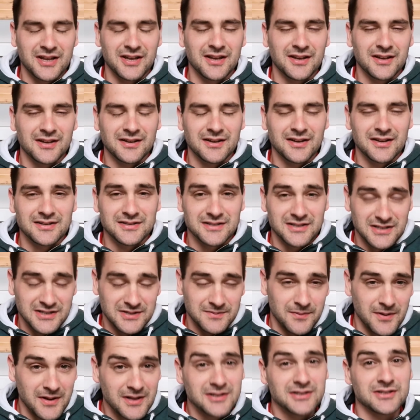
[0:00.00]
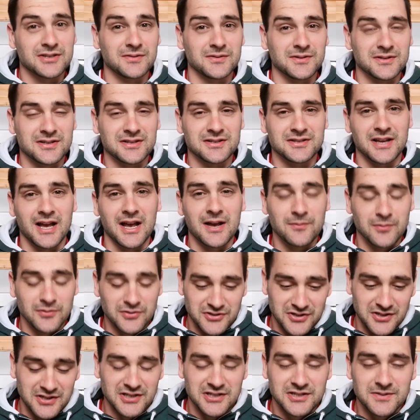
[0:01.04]
here, as he speaks to his
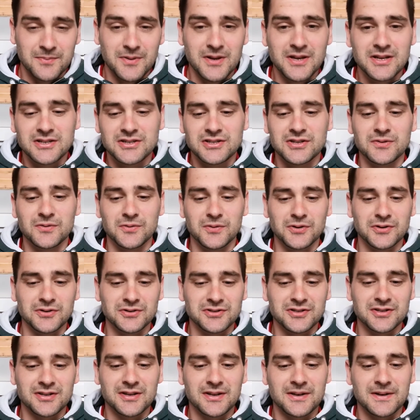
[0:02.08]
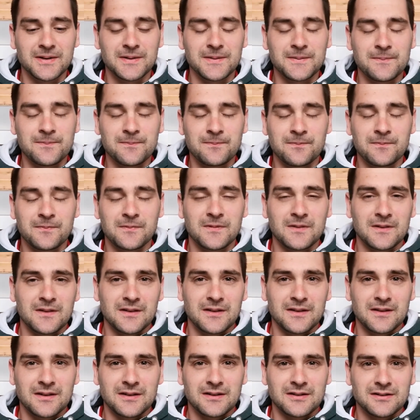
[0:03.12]
disciples and he speaks to us,
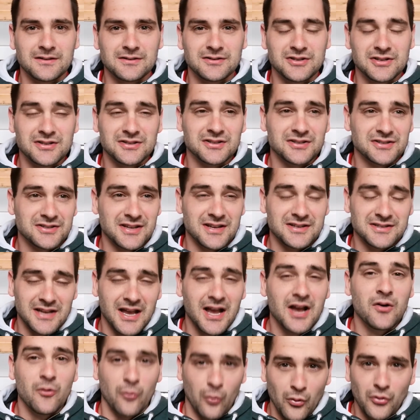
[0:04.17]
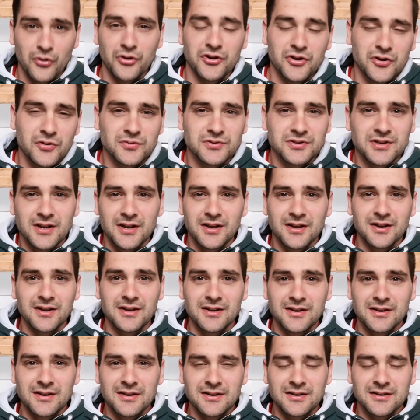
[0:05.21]
Jesus says, I want you to,
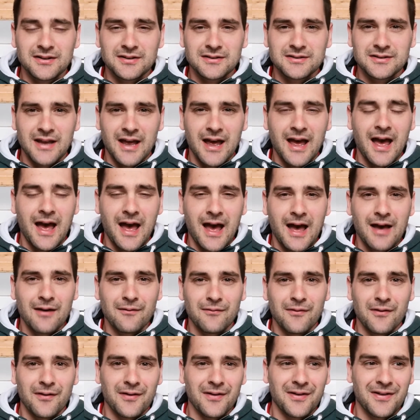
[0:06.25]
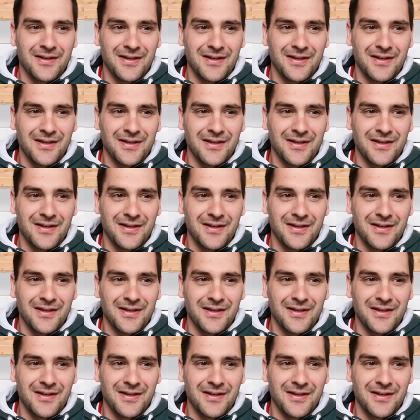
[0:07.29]
to have